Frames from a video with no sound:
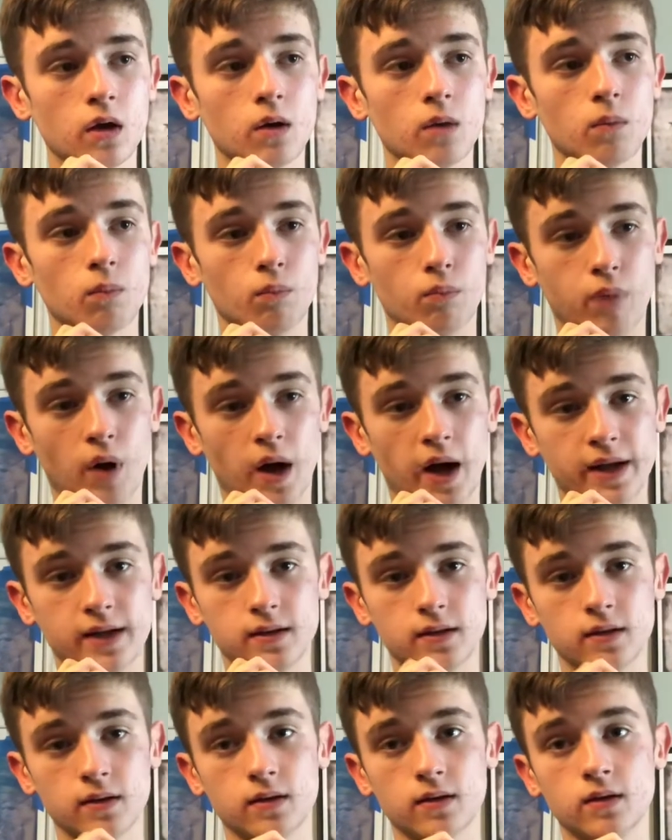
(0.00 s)
But
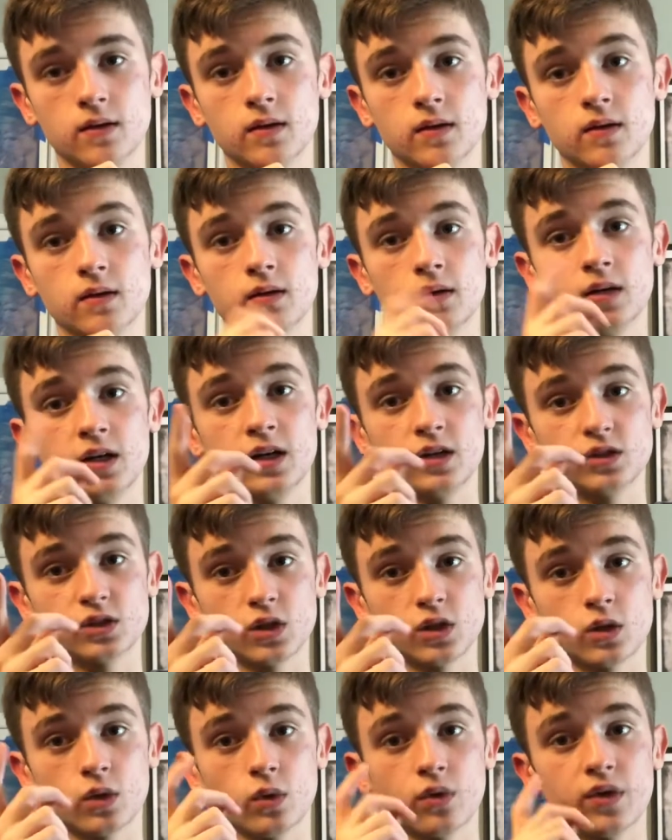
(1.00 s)
here's the
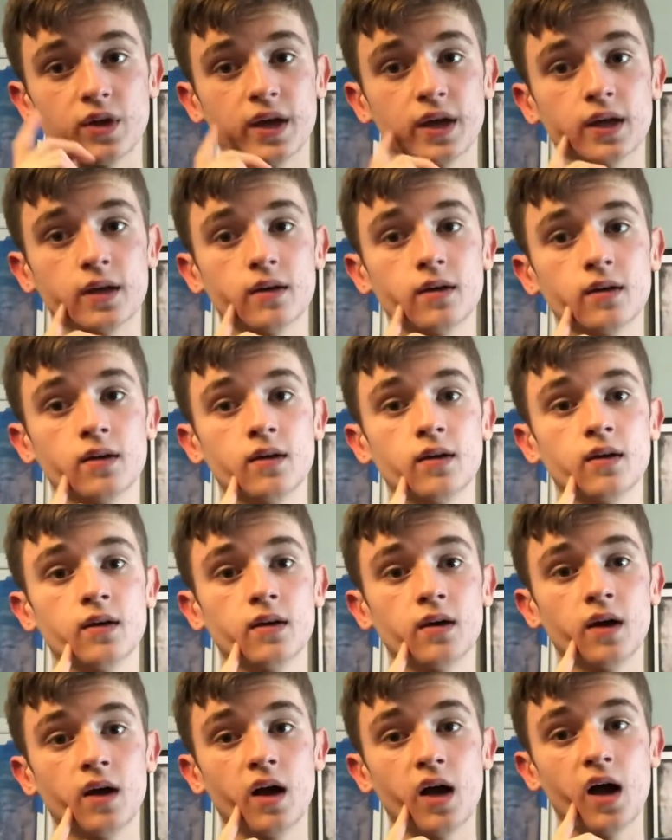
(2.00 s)
cool thing.
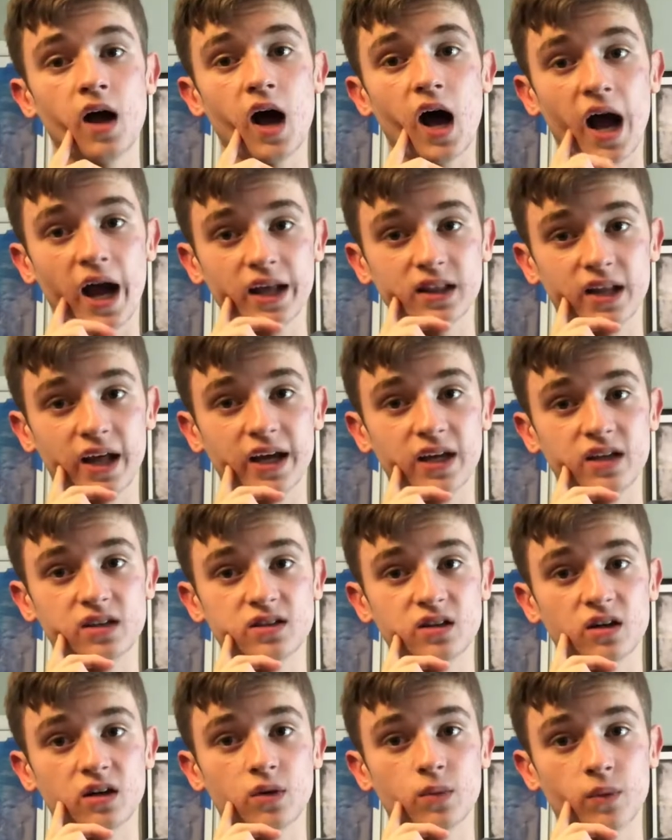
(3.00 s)
I liked
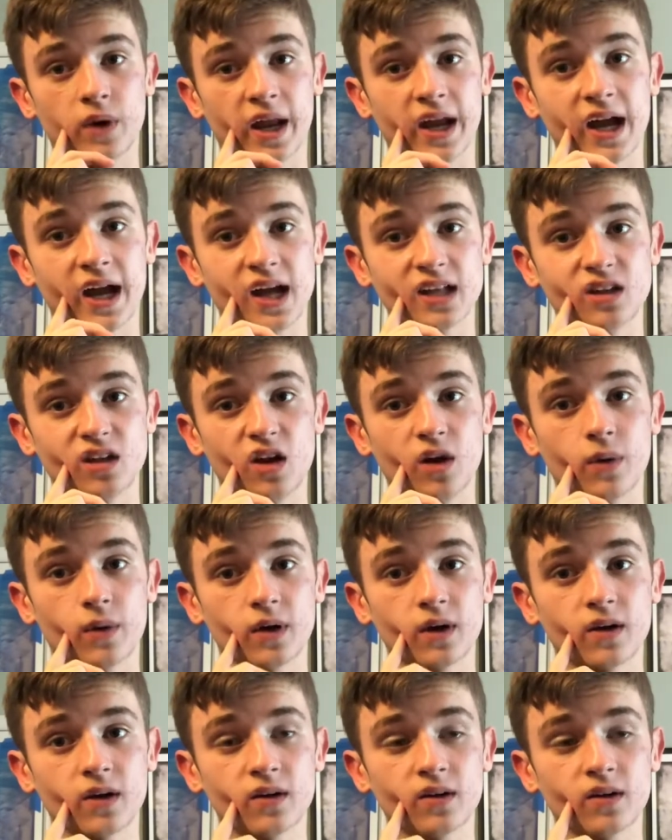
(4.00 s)
her when I got to know her.